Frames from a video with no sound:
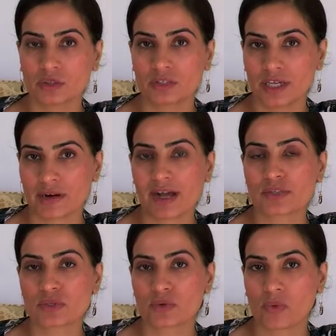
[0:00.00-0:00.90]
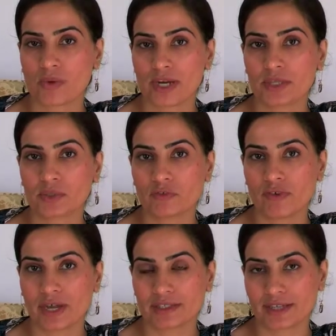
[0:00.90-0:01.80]
They are also required to
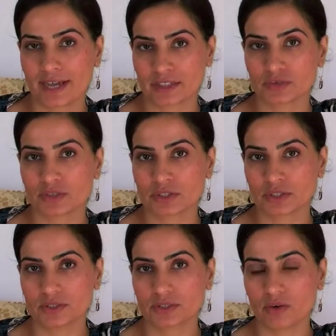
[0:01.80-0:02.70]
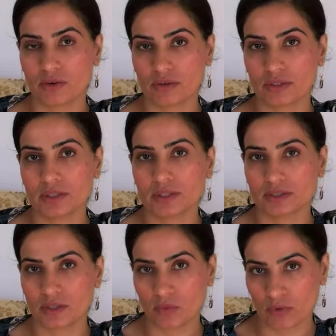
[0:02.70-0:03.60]
file tax returns on
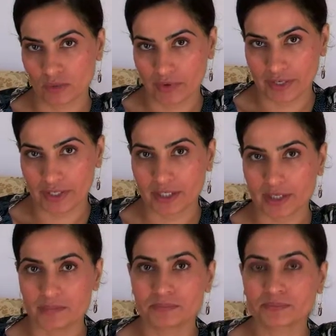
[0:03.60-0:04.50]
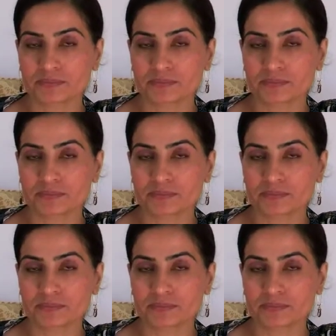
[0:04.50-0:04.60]
their worldwide income.